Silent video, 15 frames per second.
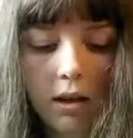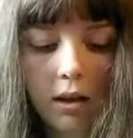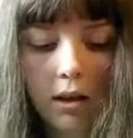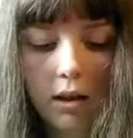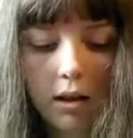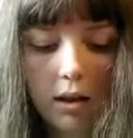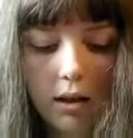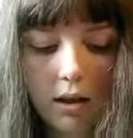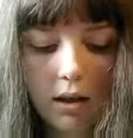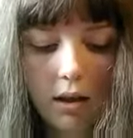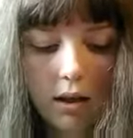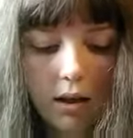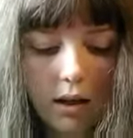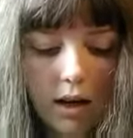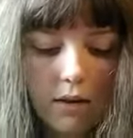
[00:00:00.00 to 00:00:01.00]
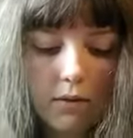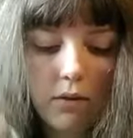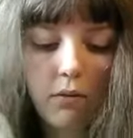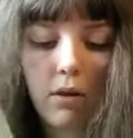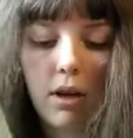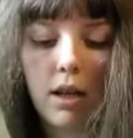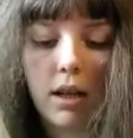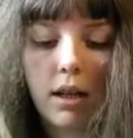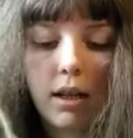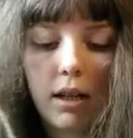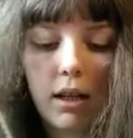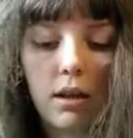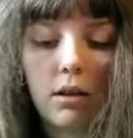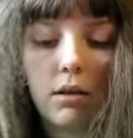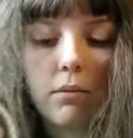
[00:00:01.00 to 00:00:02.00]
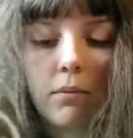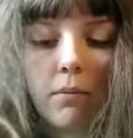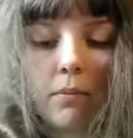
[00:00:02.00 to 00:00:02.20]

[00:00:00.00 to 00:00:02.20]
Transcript: I have it right here.